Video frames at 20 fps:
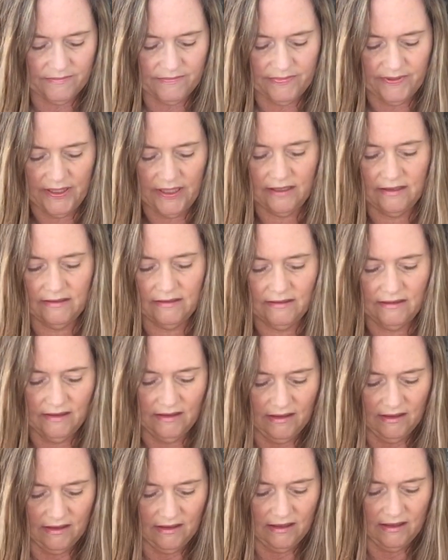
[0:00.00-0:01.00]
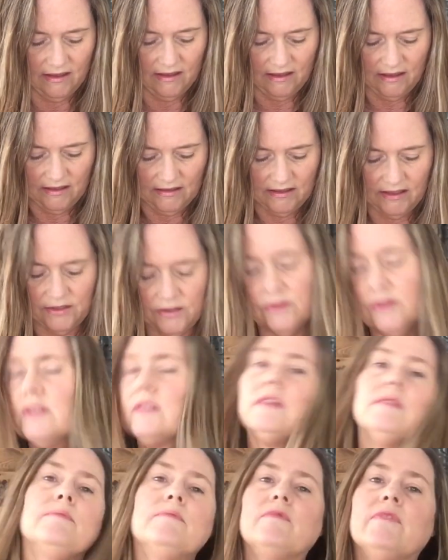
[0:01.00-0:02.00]
But this was
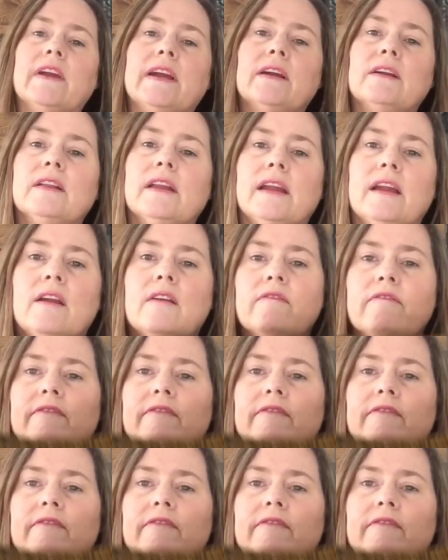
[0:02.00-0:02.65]
a fairly